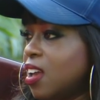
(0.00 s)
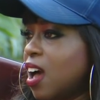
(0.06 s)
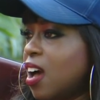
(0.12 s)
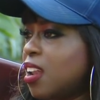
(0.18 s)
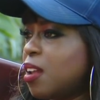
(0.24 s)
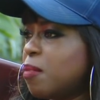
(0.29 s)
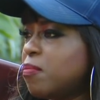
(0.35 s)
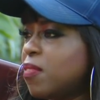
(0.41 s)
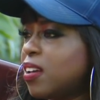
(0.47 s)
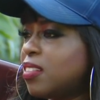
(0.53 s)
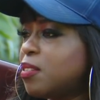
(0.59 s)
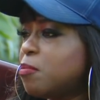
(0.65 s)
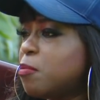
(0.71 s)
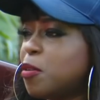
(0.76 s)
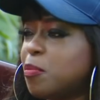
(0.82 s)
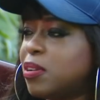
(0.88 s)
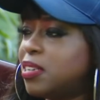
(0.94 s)
Yeah, and at
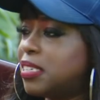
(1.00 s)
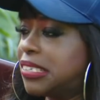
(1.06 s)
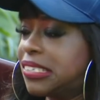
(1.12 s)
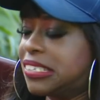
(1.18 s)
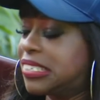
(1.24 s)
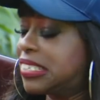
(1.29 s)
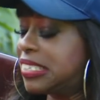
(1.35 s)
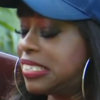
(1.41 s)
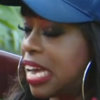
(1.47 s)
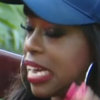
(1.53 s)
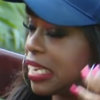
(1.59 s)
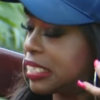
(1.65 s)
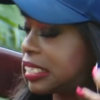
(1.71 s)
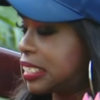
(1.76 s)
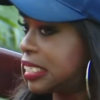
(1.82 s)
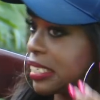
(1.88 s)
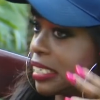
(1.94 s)
the moment it's not
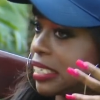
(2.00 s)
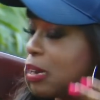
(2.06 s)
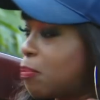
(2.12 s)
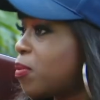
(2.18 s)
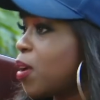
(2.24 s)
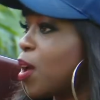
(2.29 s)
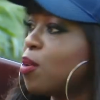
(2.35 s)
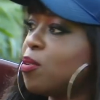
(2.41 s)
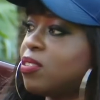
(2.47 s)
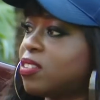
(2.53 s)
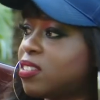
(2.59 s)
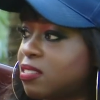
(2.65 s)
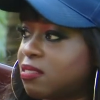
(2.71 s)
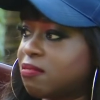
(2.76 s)
a priority.